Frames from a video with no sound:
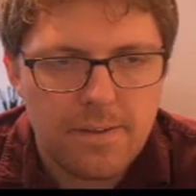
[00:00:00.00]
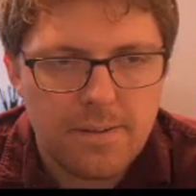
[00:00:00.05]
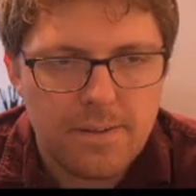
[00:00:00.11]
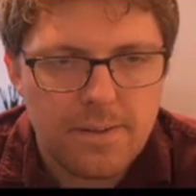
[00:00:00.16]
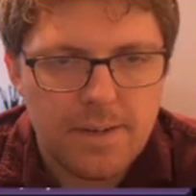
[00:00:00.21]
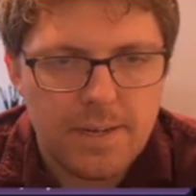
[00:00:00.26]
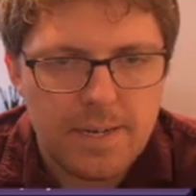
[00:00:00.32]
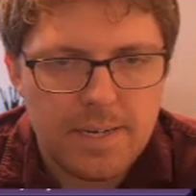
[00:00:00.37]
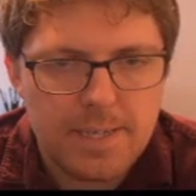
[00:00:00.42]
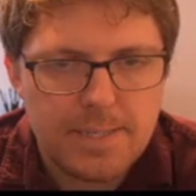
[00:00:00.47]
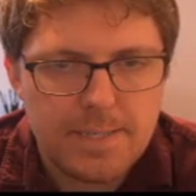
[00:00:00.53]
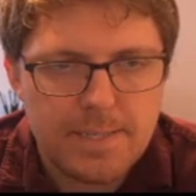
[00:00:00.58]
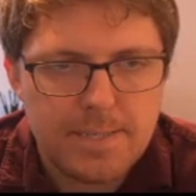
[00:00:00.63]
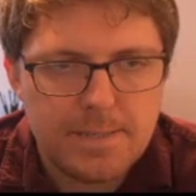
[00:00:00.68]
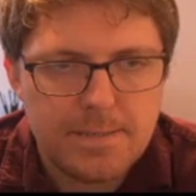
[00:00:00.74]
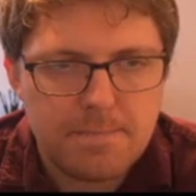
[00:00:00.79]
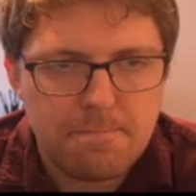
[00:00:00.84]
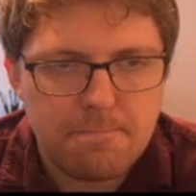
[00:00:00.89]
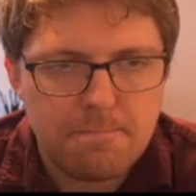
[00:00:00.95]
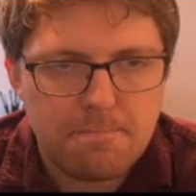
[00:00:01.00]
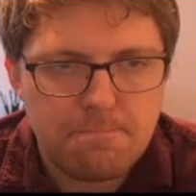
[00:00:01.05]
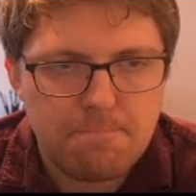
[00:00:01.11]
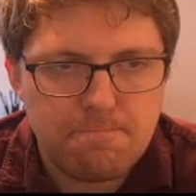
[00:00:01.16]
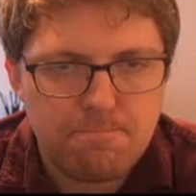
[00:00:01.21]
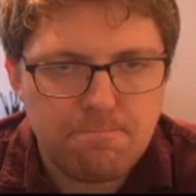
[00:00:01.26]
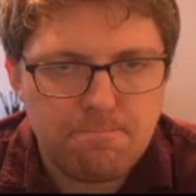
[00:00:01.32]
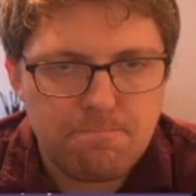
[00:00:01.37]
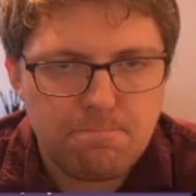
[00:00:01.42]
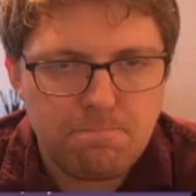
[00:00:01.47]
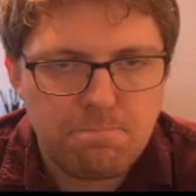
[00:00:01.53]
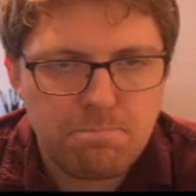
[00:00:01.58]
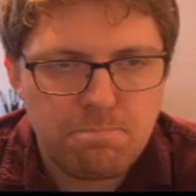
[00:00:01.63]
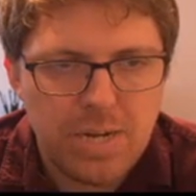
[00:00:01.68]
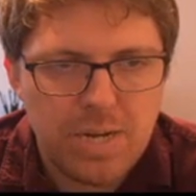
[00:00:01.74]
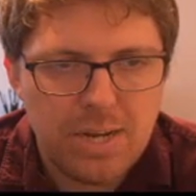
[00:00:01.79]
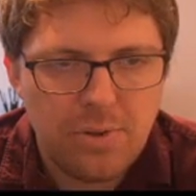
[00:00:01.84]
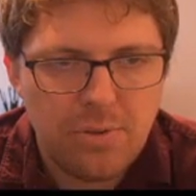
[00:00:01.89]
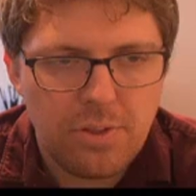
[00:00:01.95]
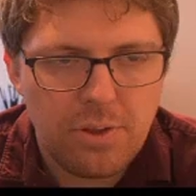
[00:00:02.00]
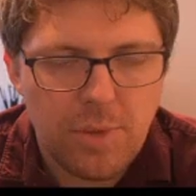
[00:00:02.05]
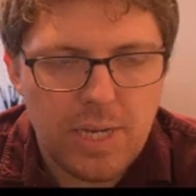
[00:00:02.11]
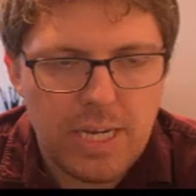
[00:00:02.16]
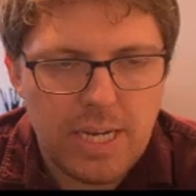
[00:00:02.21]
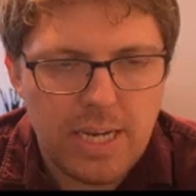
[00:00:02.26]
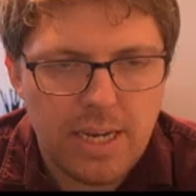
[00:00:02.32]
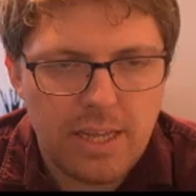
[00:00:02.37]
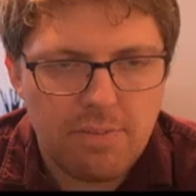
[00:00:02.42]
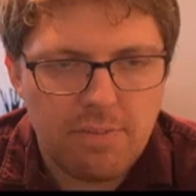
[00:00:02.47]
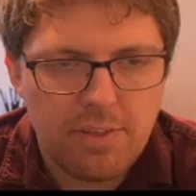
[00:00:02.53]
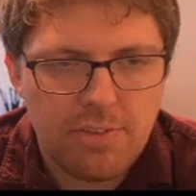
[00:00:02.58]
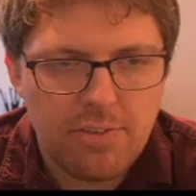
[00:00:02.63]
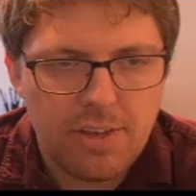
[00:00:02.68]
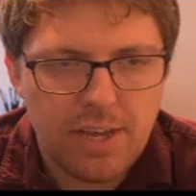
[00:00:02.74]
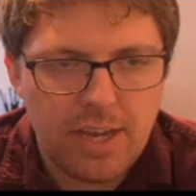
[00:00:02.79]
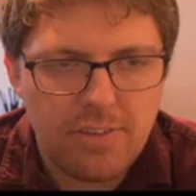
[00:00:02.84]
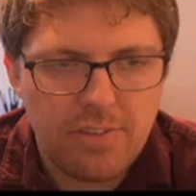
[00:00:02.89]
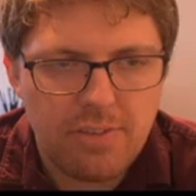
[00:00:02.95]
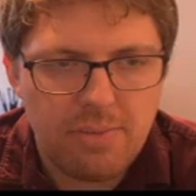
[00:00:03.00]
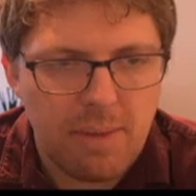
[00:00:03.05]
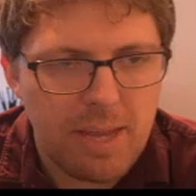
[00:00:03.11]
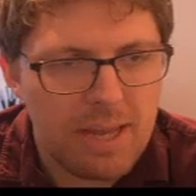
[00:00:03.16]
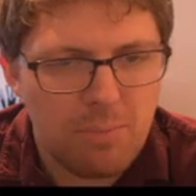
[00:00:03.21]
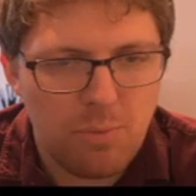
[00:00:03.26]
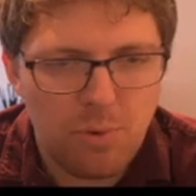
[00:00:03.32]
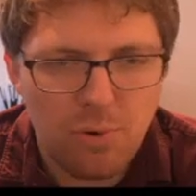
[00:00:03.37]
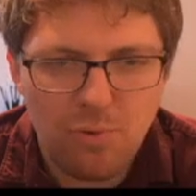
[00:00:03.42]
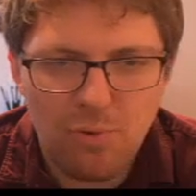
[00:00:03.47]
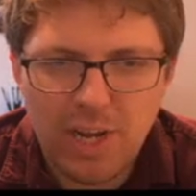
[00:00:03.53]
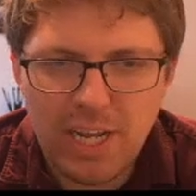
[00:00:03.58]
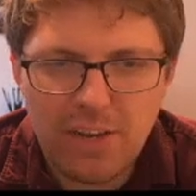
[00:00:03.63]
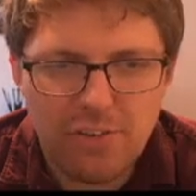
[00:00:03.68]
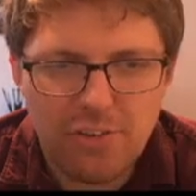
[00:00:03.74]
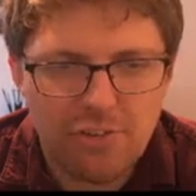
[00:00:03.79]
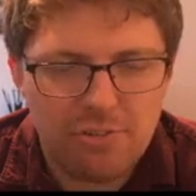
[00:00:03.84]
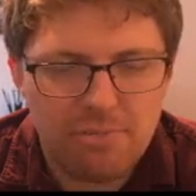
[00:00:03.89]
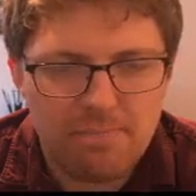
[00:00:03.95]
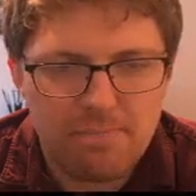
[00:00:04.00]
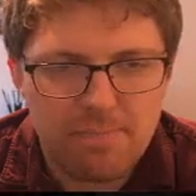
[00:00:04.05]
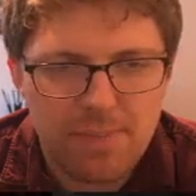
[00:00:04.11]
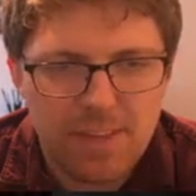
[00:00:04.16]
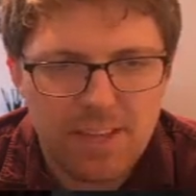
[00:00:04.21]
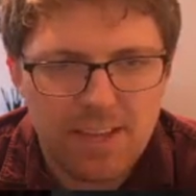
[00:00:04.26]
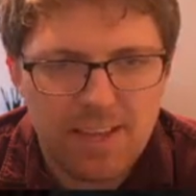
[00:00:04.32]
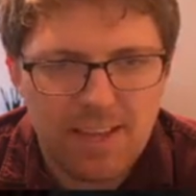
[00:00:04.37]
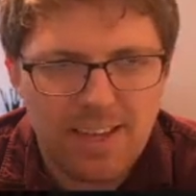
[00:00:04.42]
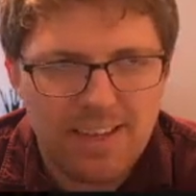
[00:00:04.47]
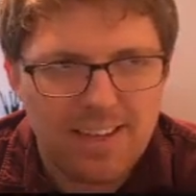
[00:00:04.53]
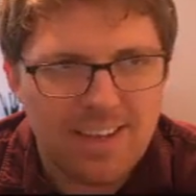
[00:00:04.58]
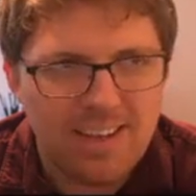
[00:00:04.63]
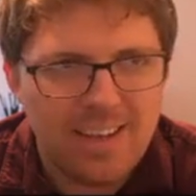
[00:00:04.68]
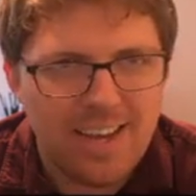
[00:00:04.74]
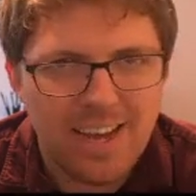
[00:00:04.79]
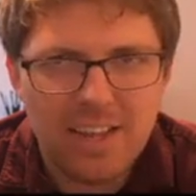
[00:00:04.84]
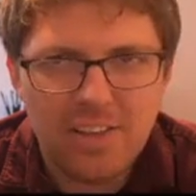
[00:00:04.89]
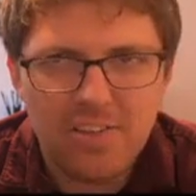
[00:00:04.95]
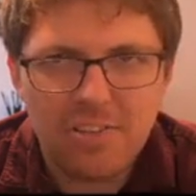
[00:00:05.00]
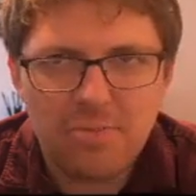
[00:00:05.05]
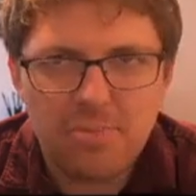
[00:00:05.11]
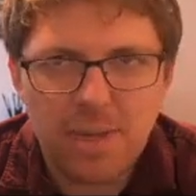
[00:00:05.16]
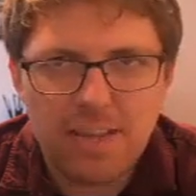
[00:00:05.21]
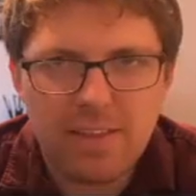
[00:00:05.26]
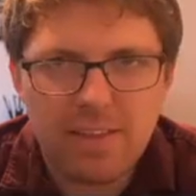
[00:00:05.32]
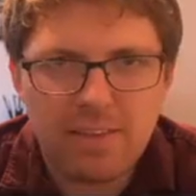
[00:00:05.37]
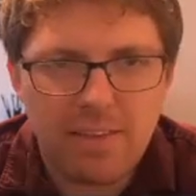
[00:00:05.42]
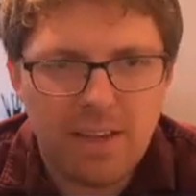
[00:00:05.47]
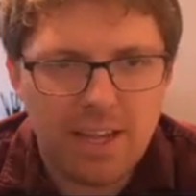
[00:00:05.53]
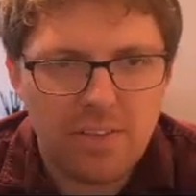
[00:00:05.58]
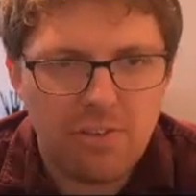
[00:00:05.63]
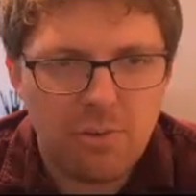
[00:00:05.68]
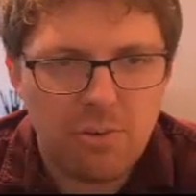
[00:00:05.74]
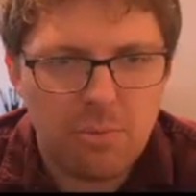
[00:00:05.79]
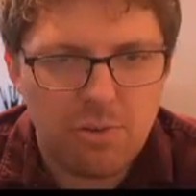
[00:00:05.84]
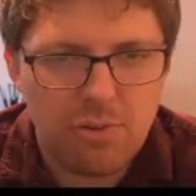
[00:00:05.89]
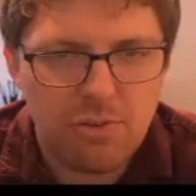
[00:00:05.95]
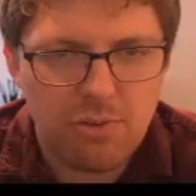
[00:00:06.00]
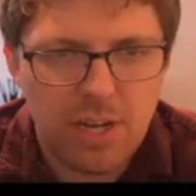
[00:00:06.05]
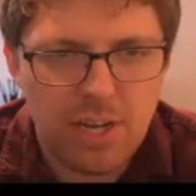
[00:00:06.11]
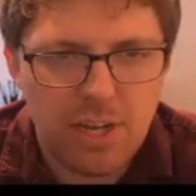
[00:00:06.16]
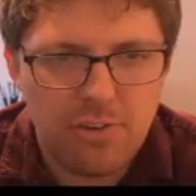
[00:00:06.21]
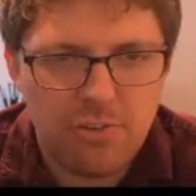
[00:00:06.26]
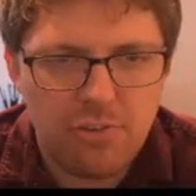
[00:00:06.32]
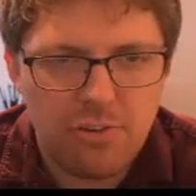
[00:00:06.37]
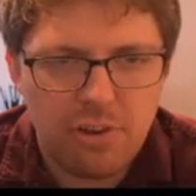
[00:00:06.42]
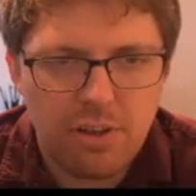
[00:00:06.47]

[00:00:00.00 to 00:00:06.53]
I don't think we need any of these guys. Man, more rage. Did not expect to get so much rage.